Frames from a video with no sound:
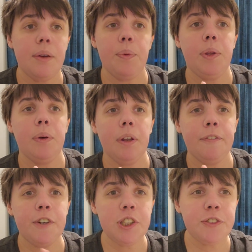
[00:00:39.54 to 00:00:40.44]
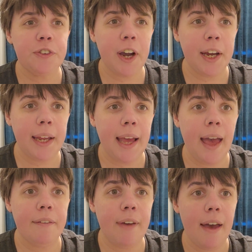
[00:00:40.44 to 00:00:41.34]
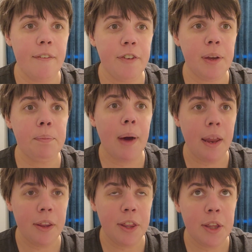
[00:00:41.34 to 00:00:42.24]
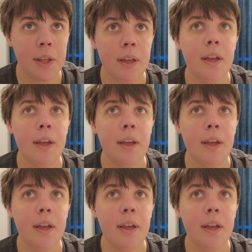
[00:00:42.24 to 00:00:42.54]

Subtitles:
we do it on the first Friday of every month,